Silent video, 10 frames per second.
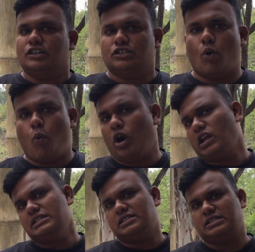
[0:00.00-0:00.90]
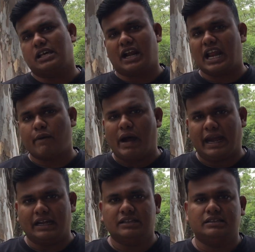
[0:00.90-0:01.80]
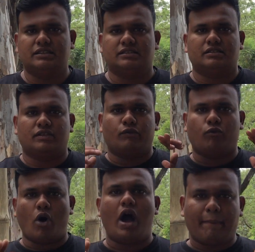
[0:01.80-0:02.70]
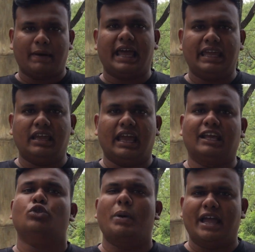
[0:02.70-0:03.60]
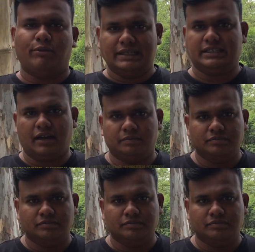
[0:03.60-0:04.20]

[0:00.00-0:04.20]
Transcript: So what else required for applying a Dubai visa?